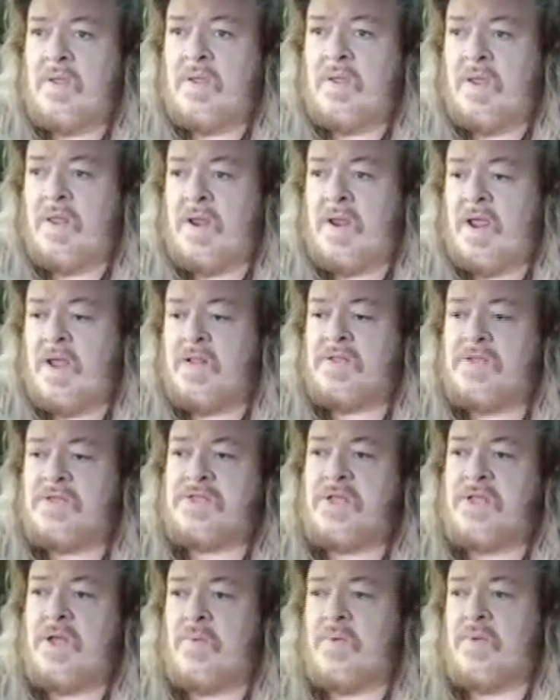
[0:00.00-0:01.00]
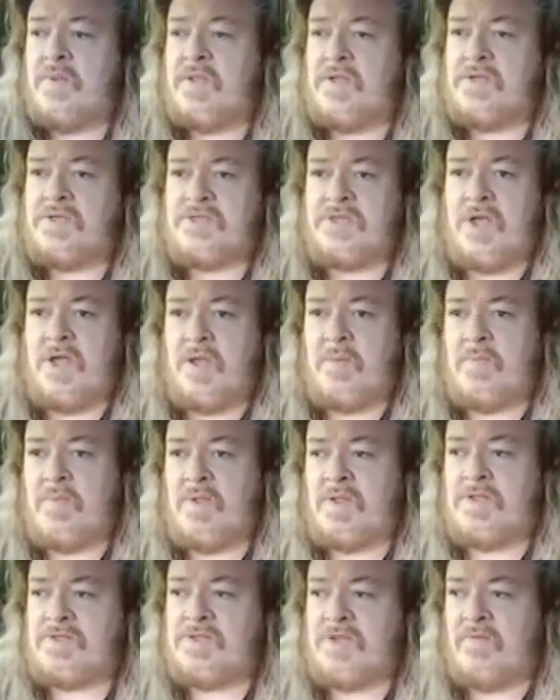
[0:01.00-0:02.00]
and I understand what they're saying. It
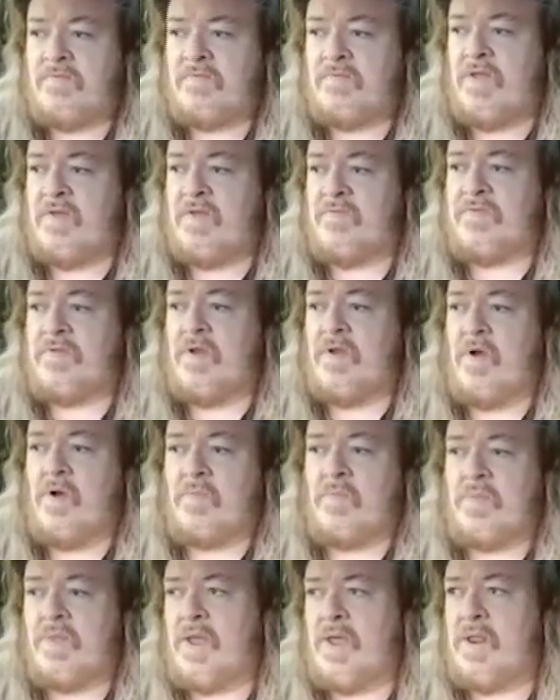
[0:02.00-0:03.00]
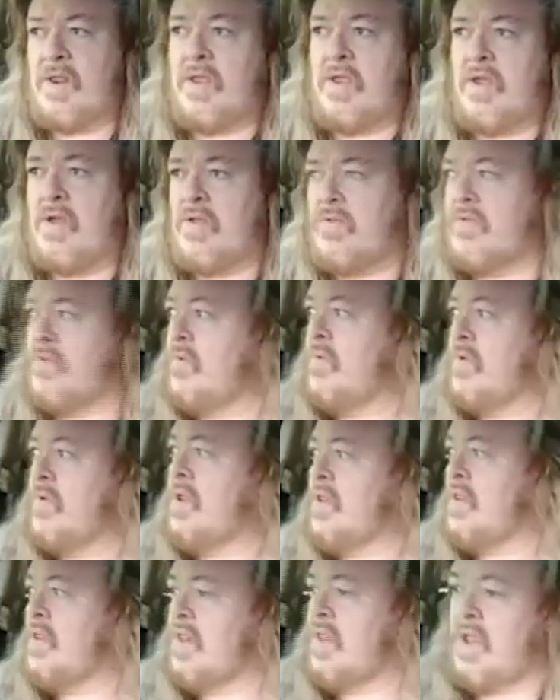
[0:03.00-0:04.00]
means I've left the homeland and gone to
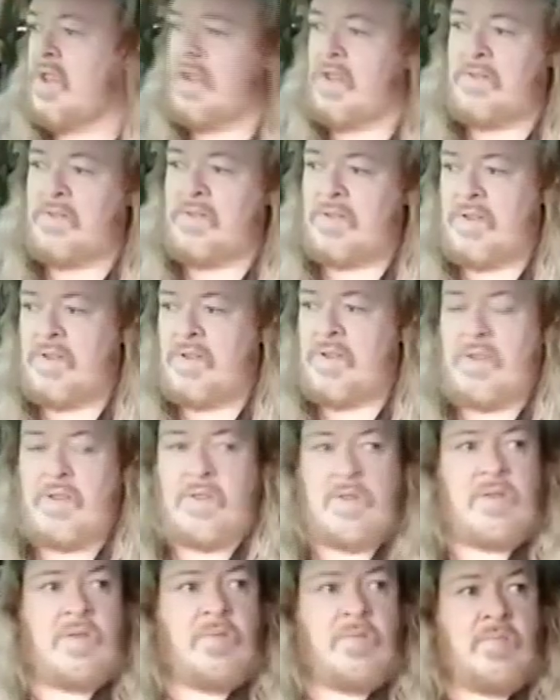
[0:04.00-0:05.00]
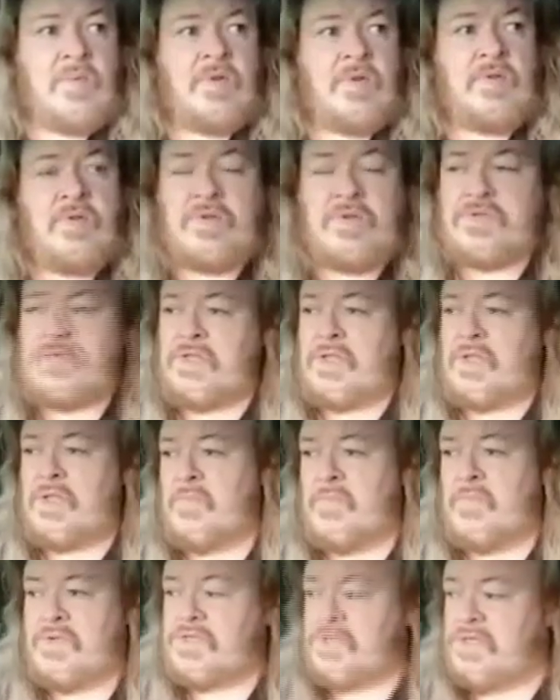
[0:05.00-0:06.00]
another land. But usually,
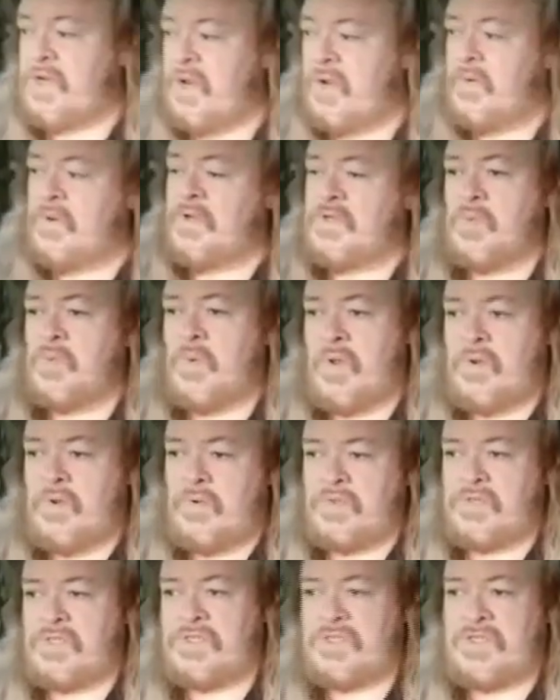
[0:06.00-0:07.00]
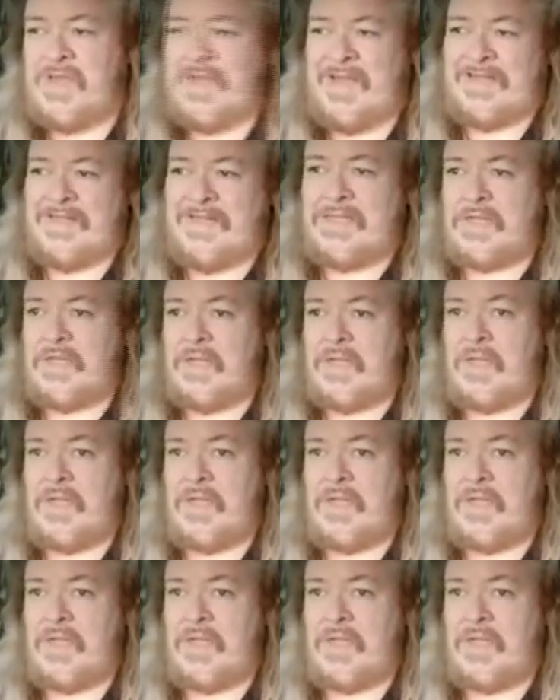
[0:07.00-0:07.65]
a missionary is one who's sent